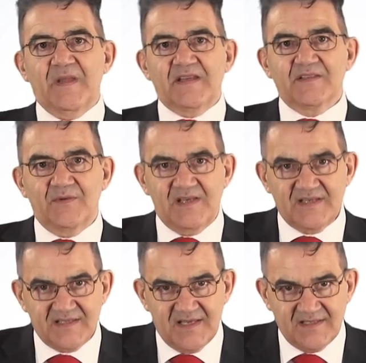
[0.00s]
the best
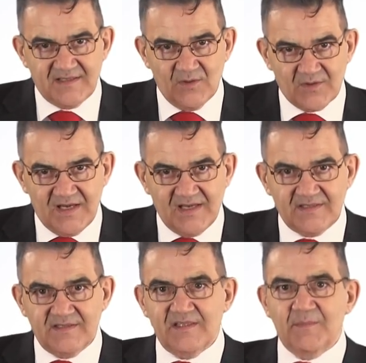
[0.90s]
real estate
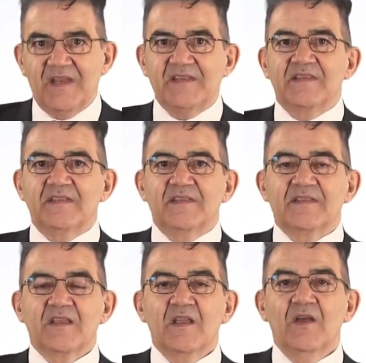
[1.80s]
located in the main
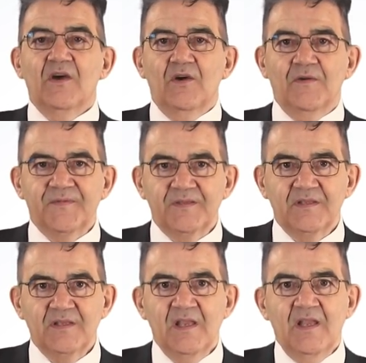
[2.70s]
cities.
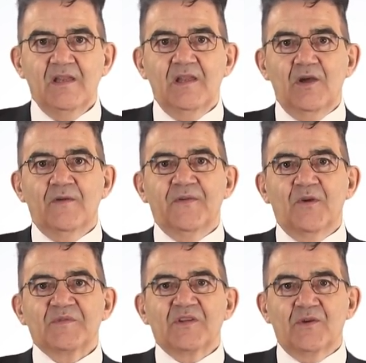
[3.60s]
Often, law
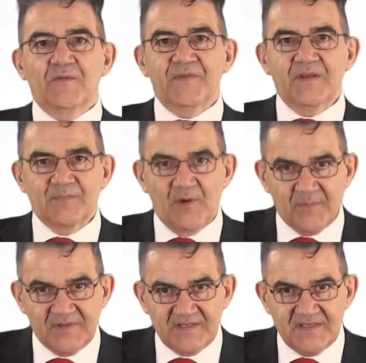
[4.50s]
firms are offering
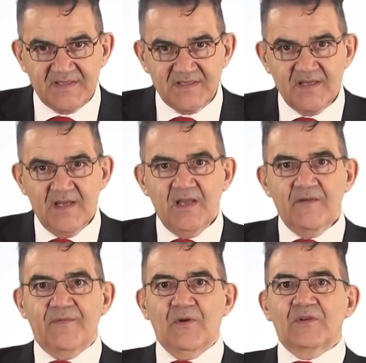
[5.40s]
properties
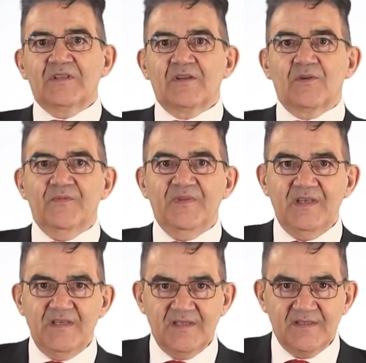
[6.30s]
for the
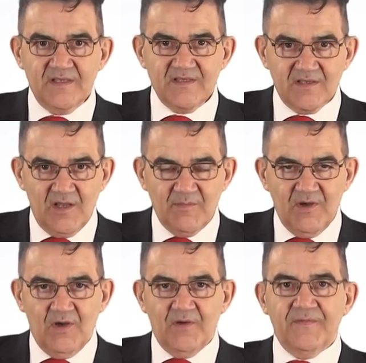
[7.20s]
convenient
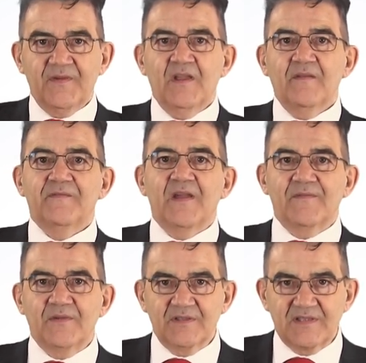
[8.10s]
sum of
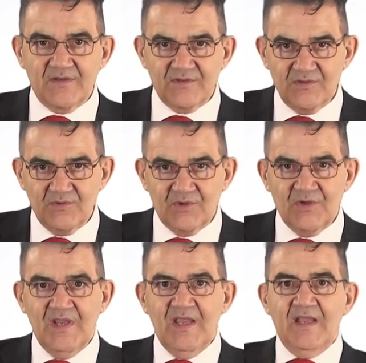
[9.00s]
500,000
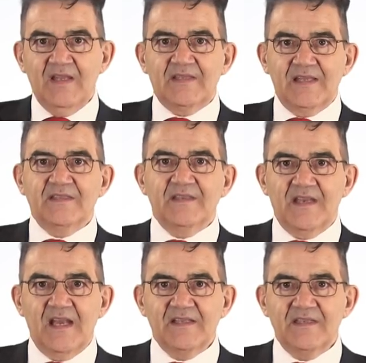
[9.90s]
euro that in
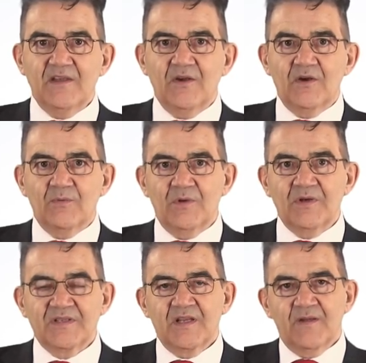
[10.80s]
reality are
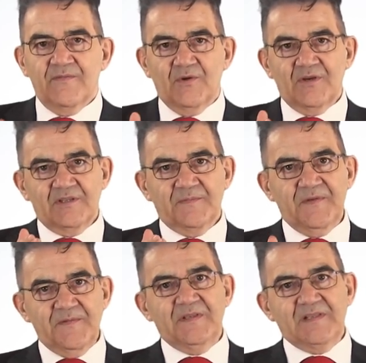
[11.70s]
worth
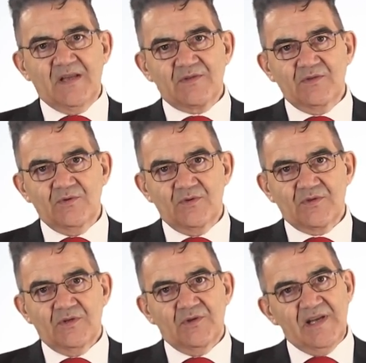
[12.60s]
450,000
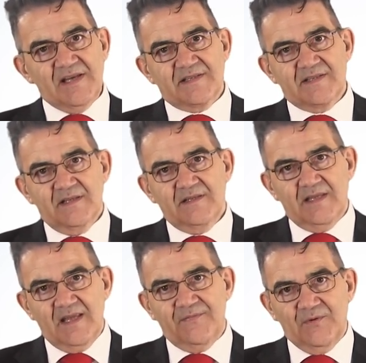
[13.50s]
euros or less.
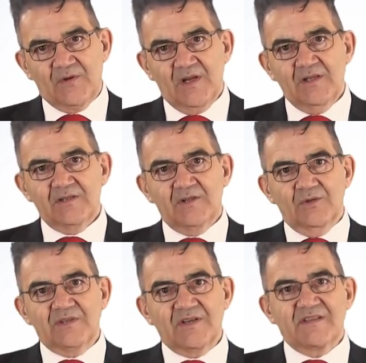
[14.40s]
Therefore,
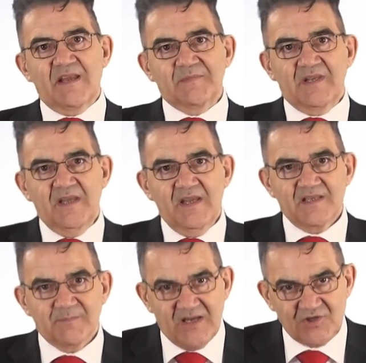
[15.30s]
don't accept
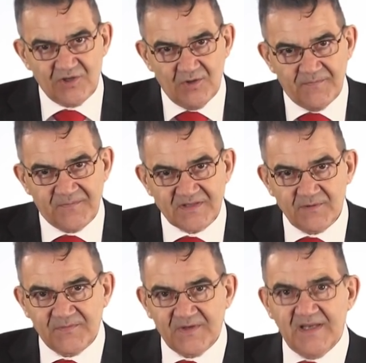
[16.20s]
special offers
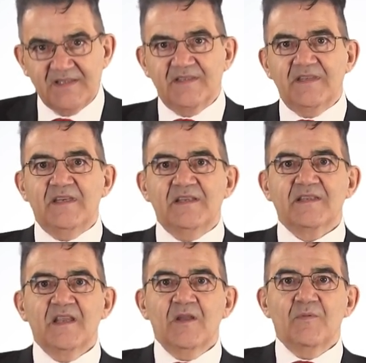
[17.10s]
of great
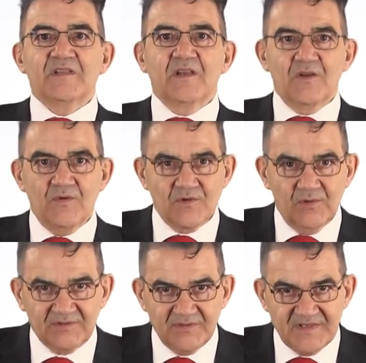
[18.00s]
deals with a low
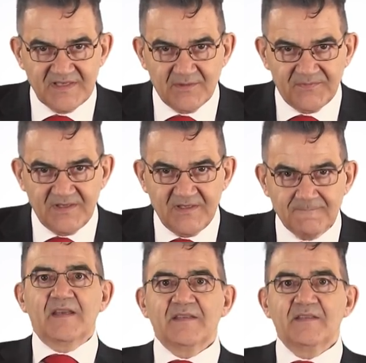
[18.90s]
Golden Visa fee.
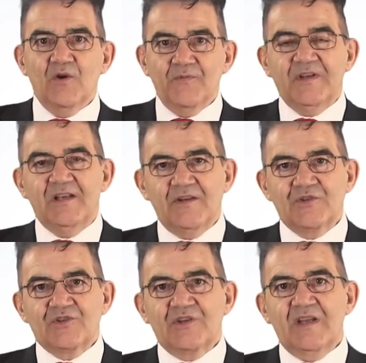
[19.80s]
There is no free
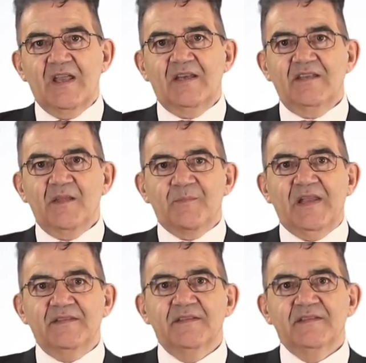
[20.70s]
lunch. An
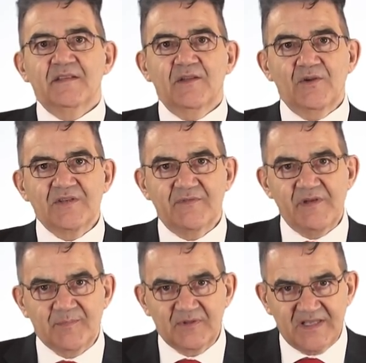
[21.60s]
independent lawyer
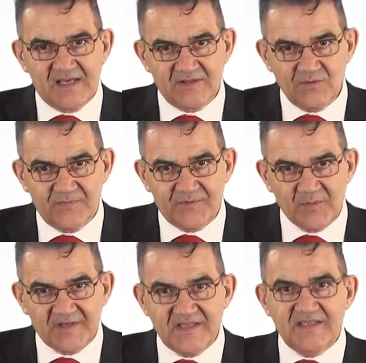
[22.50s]
will protect you
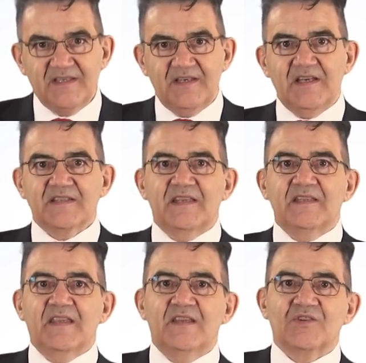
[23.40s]
from greedy real
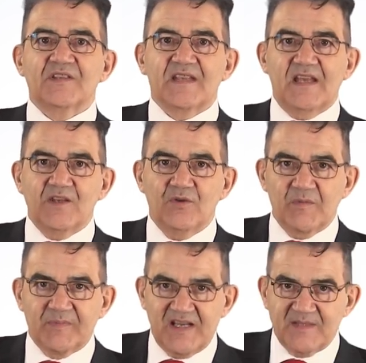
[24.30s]
estate agents selling
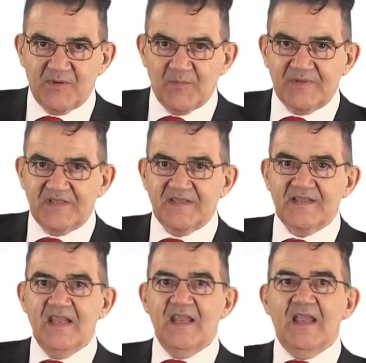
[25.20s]
overpriced
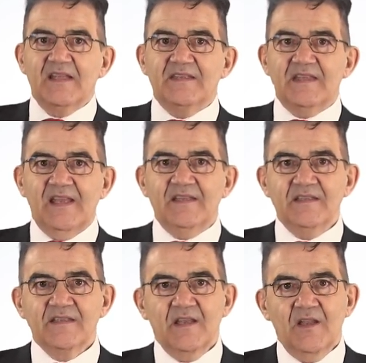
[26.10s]
properties. At the
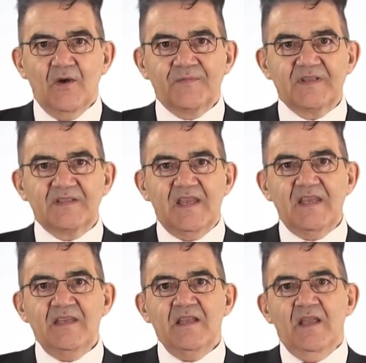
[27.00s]
end of the
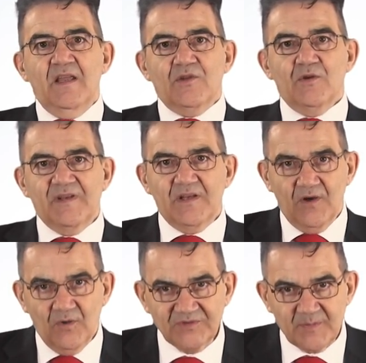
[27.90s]
day, you will
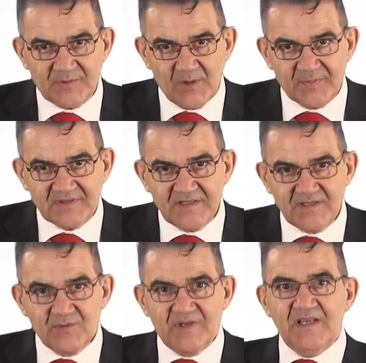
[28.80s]
own the property
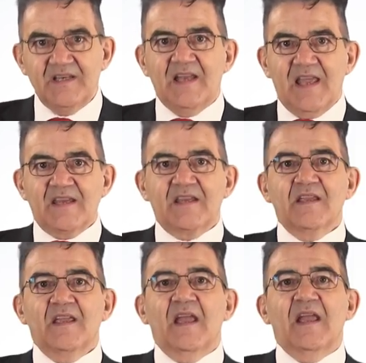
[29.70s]
you really
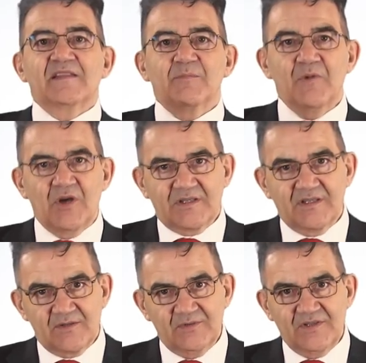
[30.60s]
like at
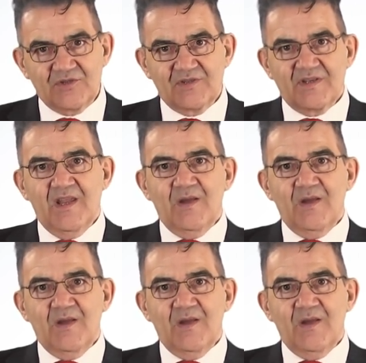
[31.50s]
market condition.